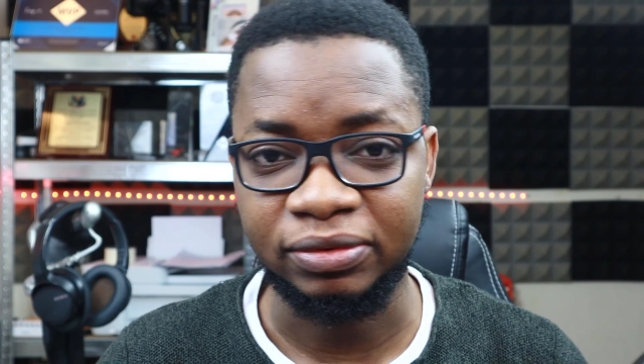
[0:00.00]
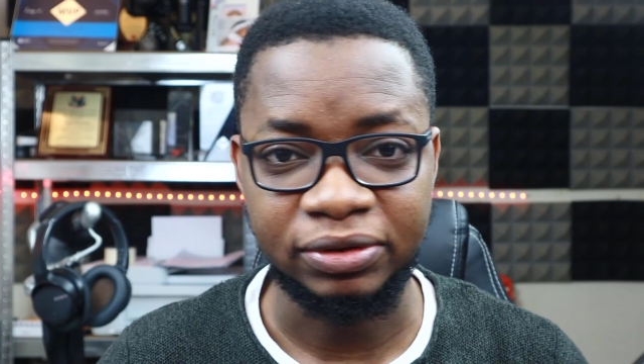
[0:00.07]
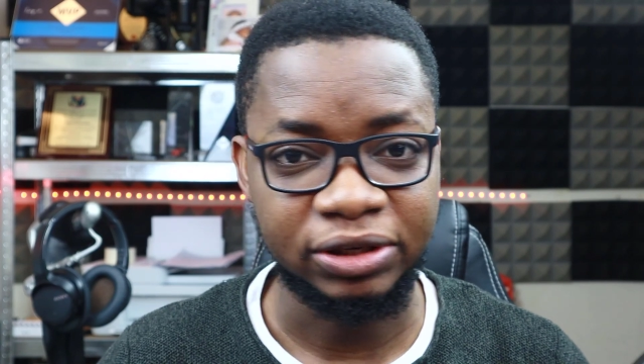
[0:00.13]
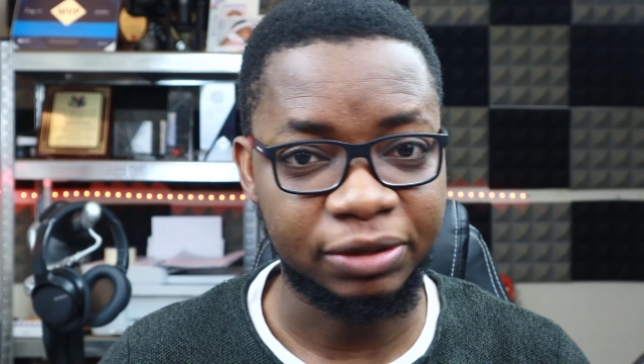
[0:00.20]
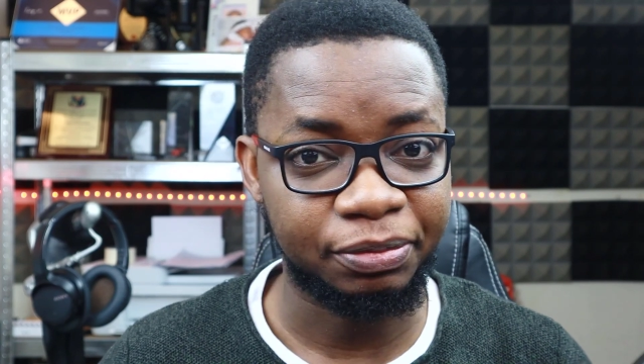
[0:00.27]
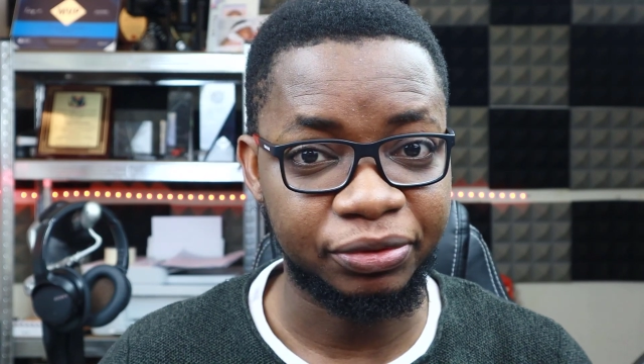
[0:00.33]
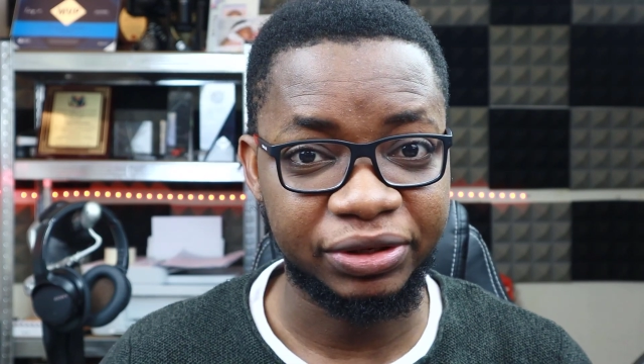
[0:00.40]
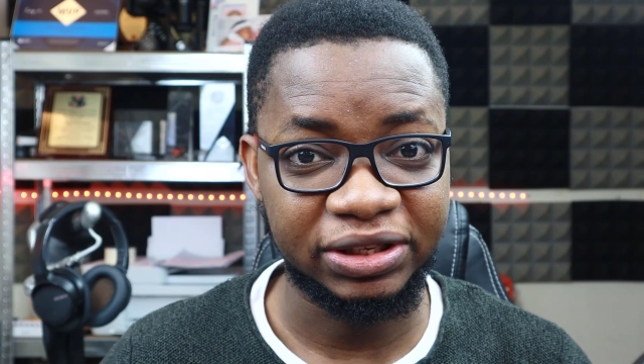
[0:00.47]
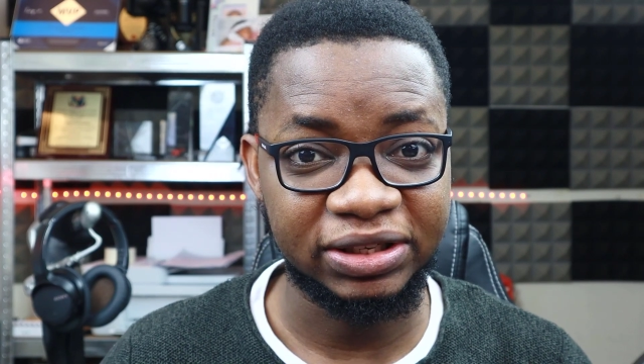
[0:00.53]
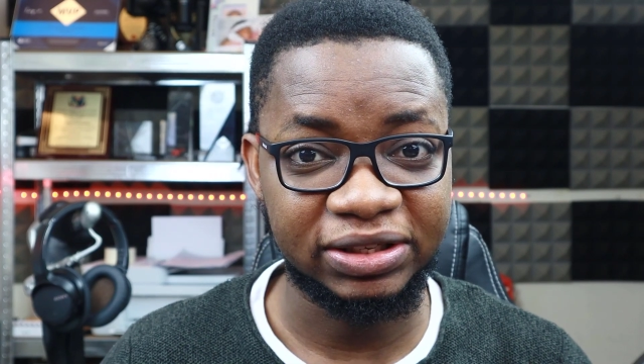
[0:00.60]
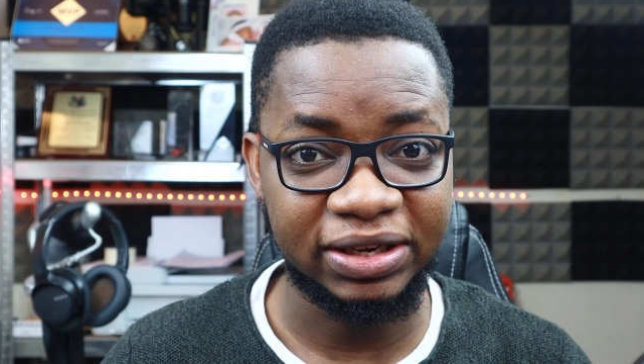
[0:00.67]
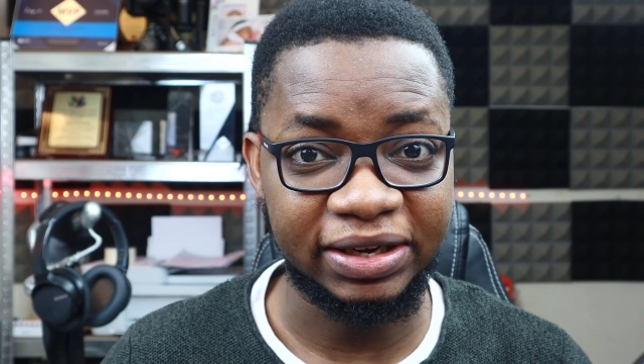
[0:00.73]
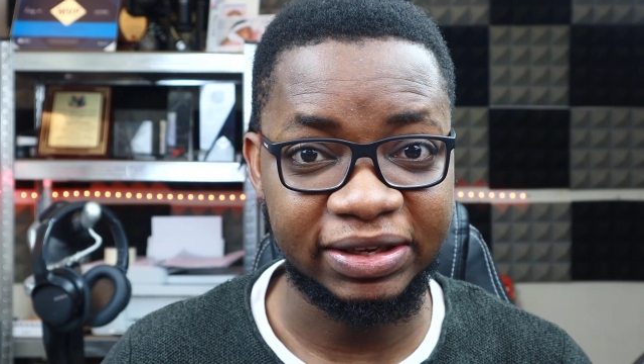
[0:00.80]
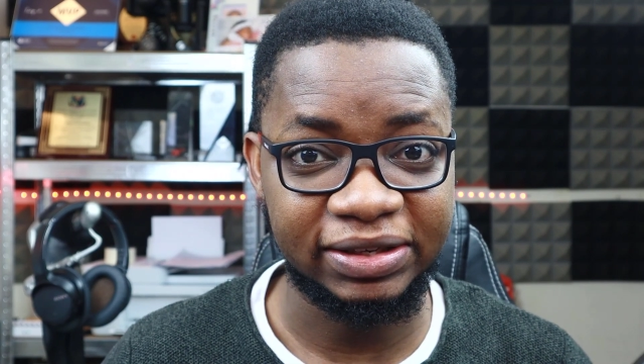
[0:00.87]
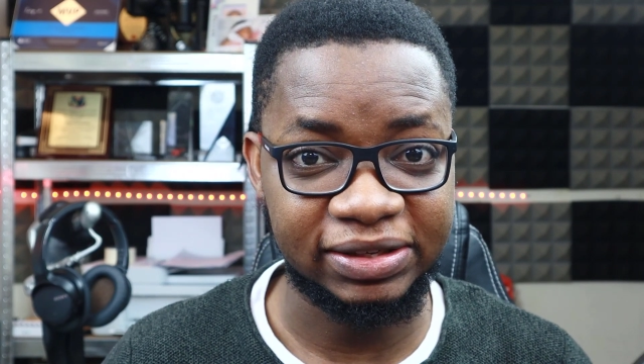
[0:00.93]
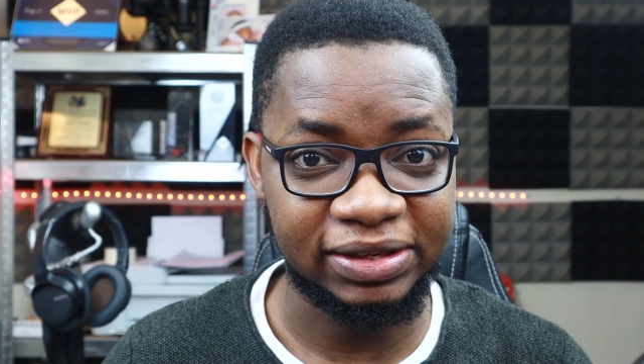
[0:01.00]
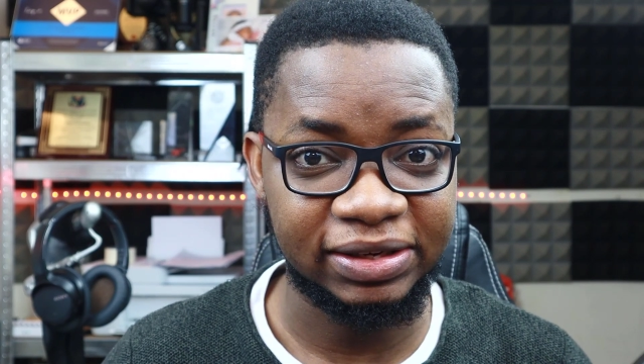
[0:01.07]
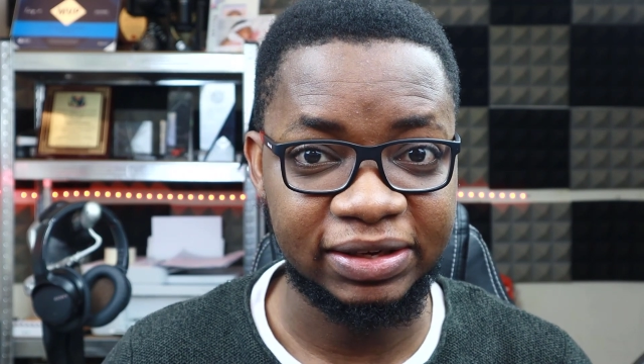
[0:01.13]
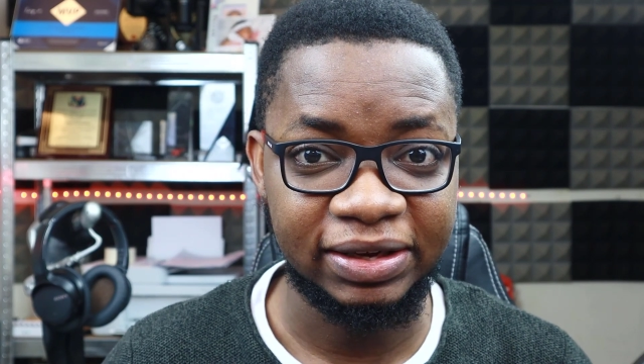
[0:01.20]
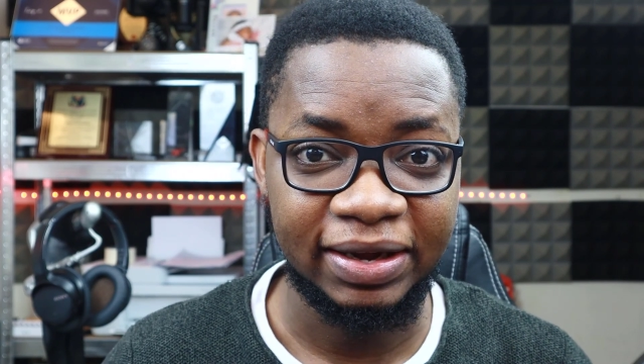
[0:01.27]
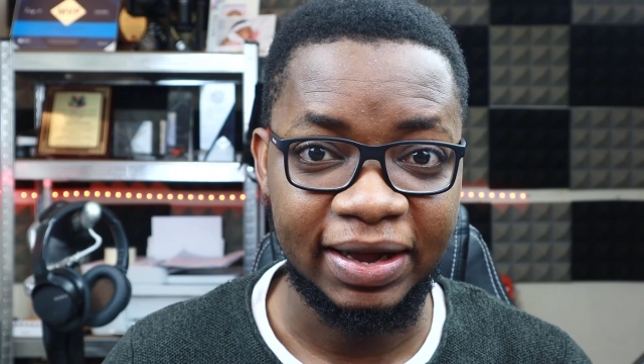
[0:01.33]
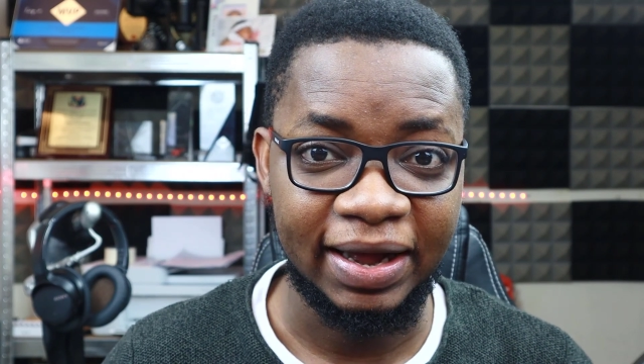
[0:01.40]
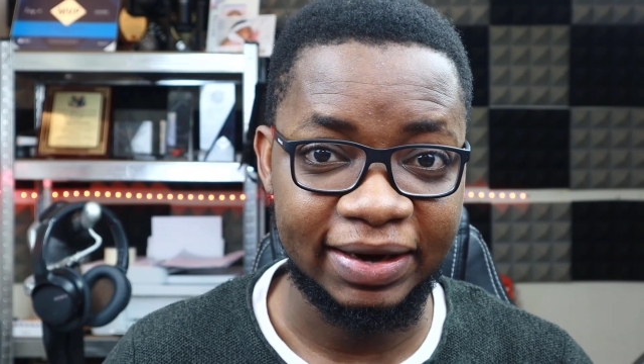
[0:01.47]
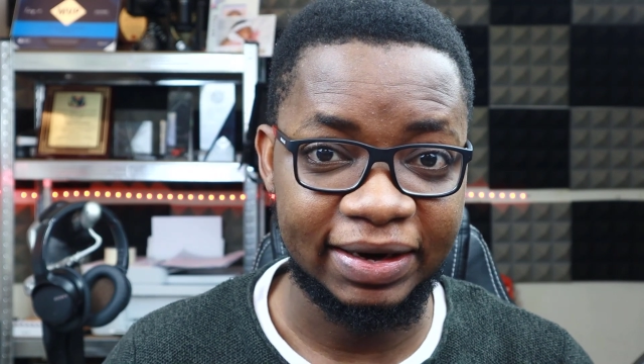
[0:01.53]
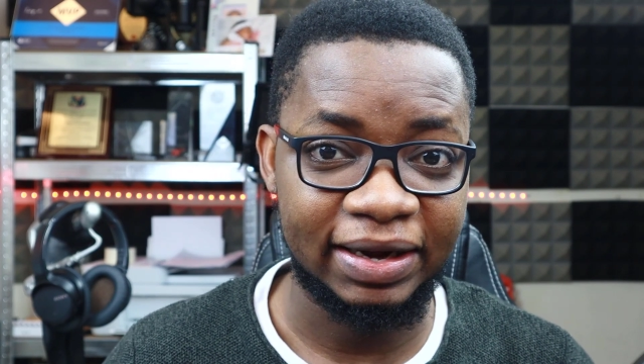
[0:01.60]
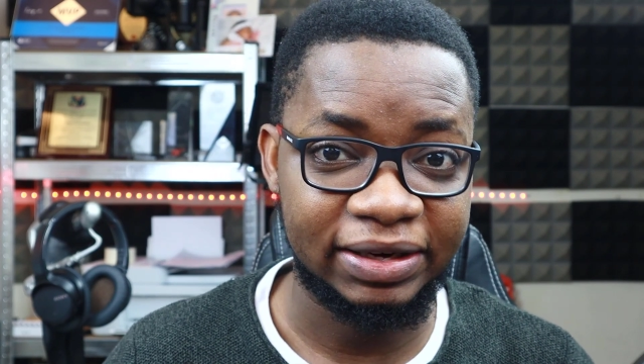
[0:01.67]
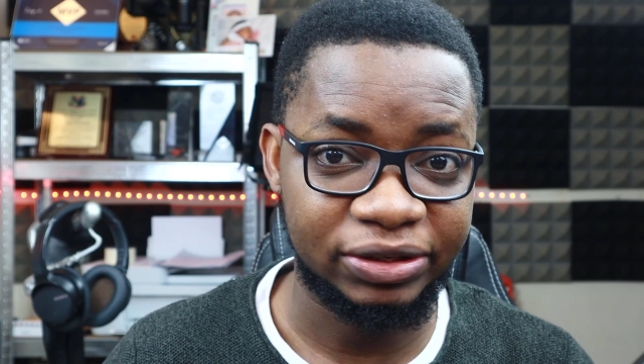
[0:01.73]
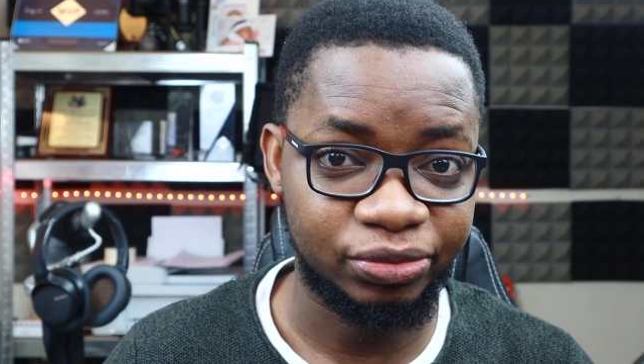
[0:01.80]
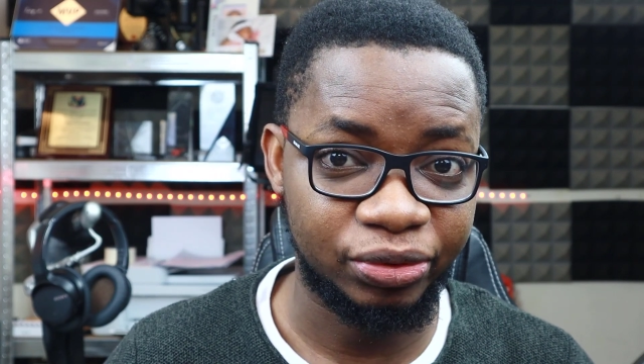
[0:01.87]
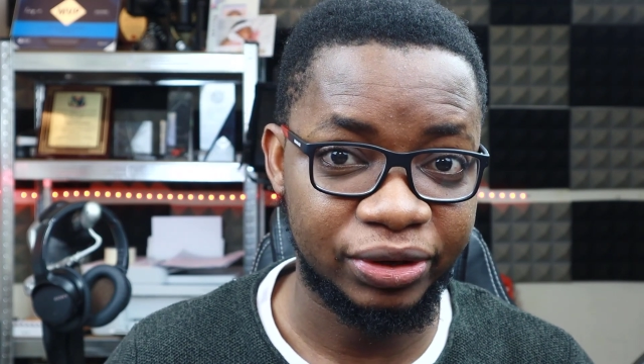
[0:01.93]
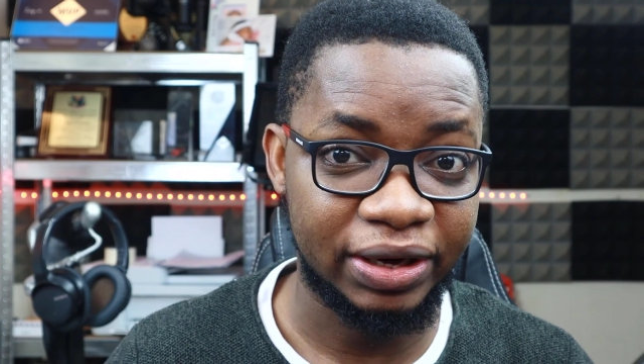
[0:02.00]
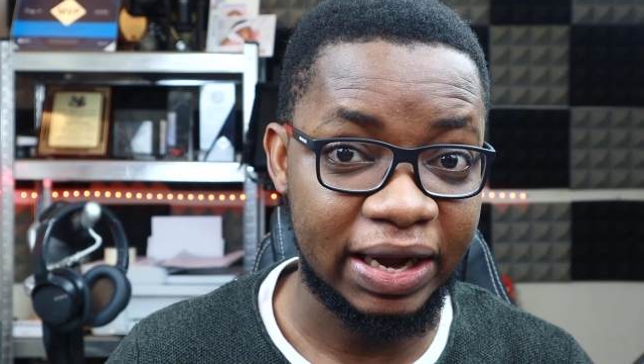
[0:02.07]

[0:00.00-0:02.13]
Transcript: The processes are easy, and that is what